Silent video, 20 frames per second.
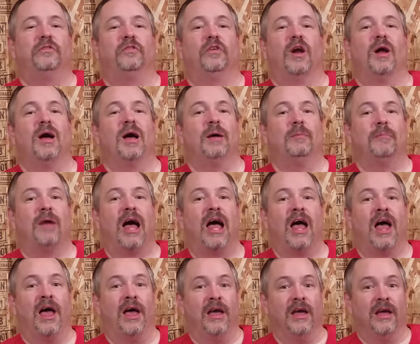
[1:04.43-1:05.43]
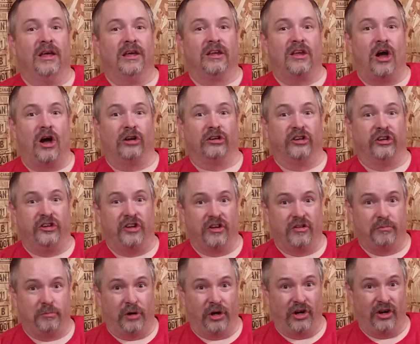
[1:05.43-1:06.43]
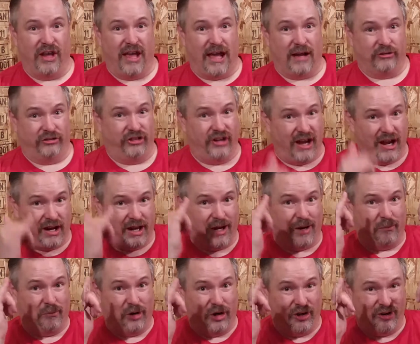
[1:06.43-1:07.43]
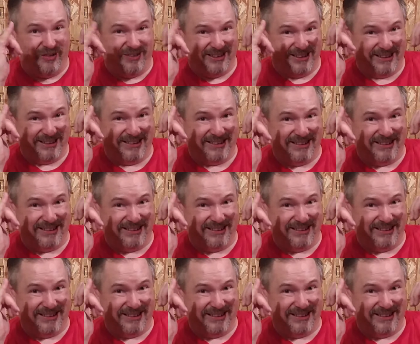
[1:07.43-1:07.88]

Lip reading: from Cognitive Burnout. Shout out, bro.